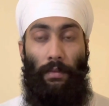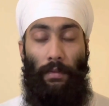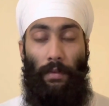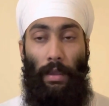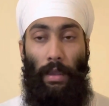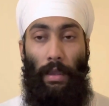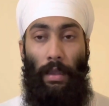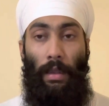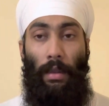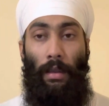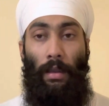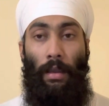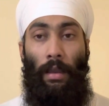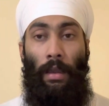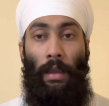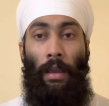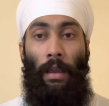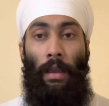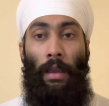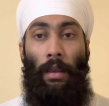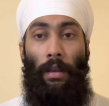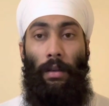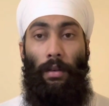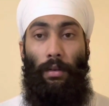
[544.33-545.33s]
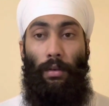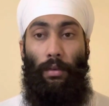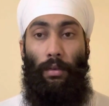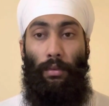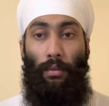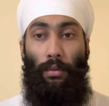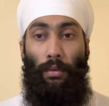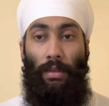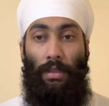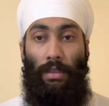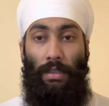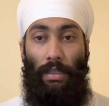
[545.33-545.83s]
way
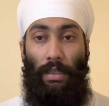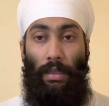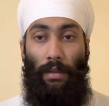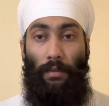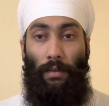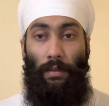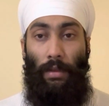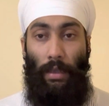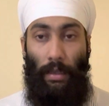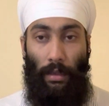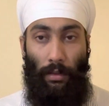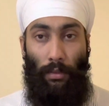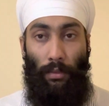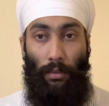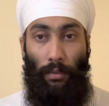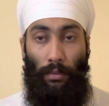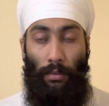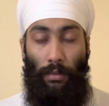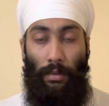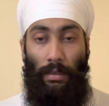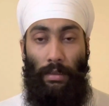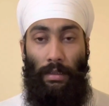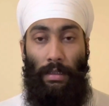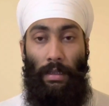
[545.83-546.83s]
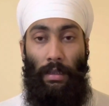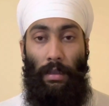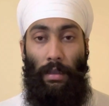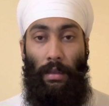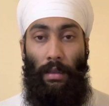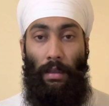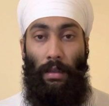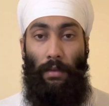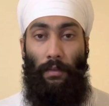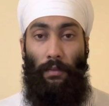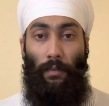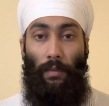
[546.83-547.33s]
to achieve their goals
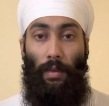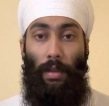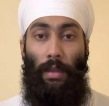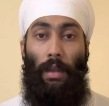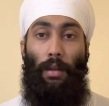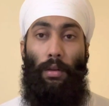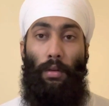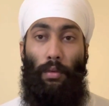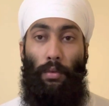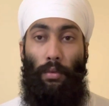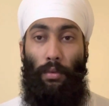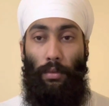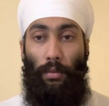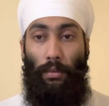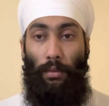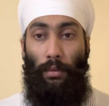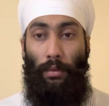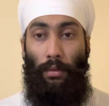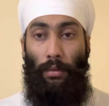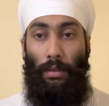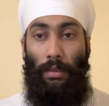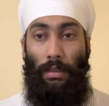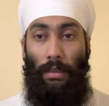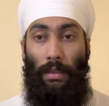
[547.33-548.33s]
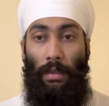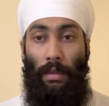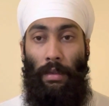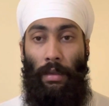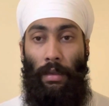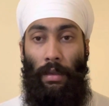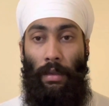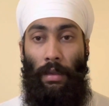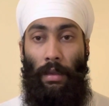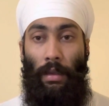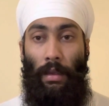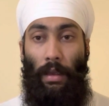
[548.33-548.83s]
with a low cost.
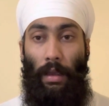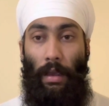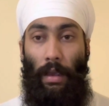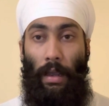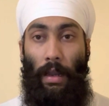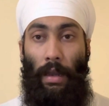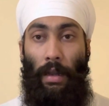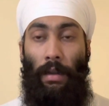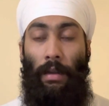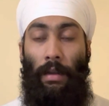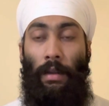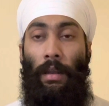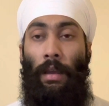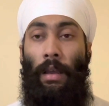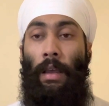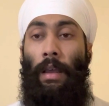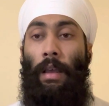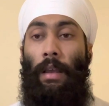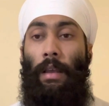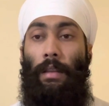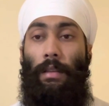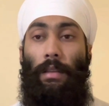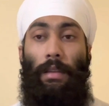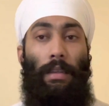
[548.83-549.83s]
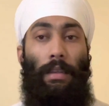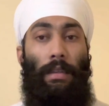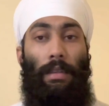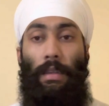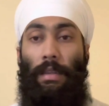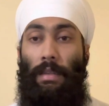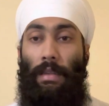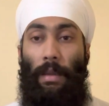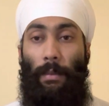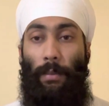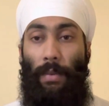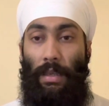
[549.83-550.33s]
And this
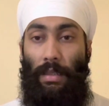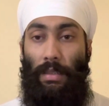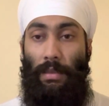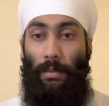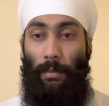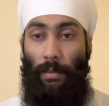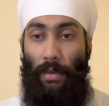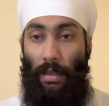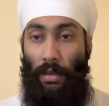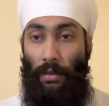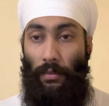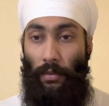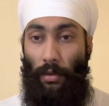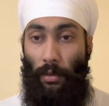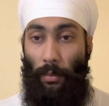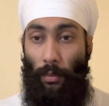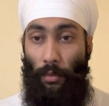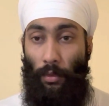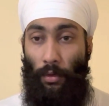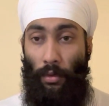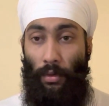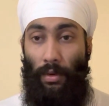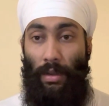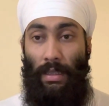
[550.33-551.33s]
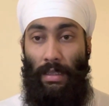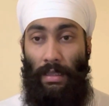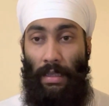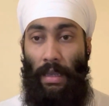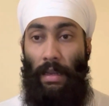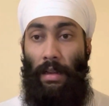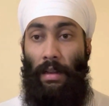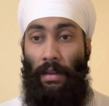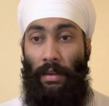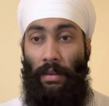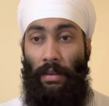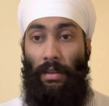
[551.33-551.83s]
is the best method for more
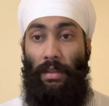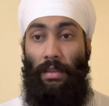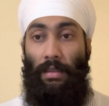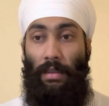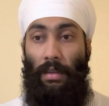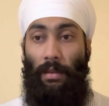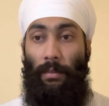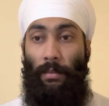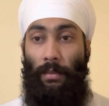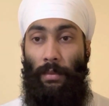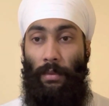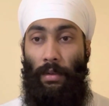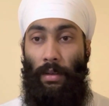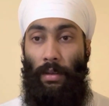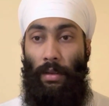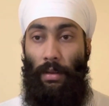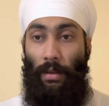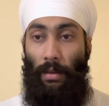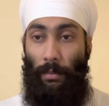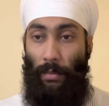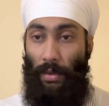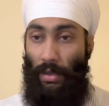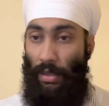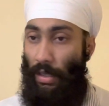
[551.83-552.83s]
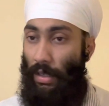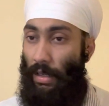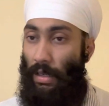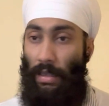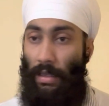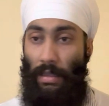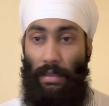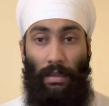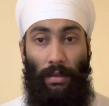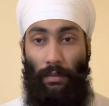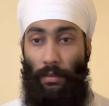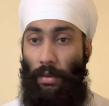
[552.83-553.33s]
recycled industrial
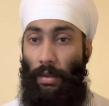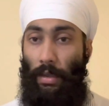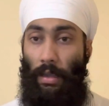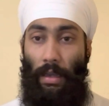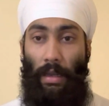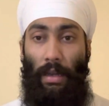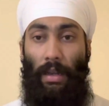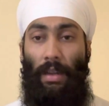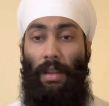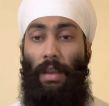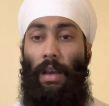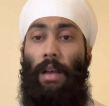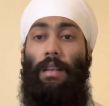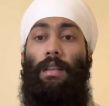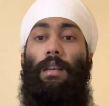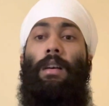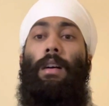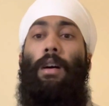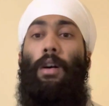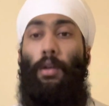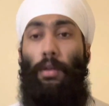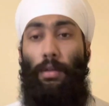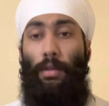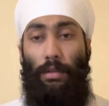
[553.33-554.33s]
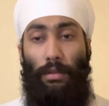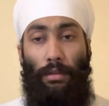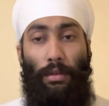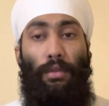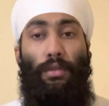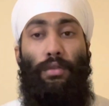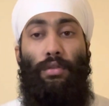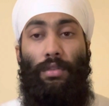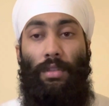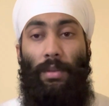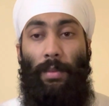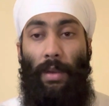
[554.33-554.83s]
materials. It are also
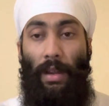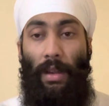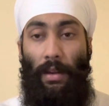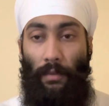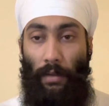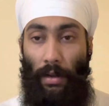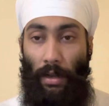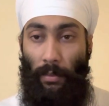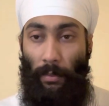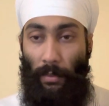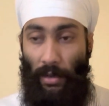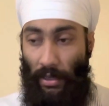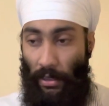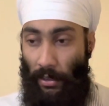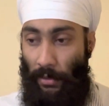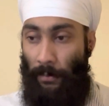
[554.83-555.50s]
used by worldwide.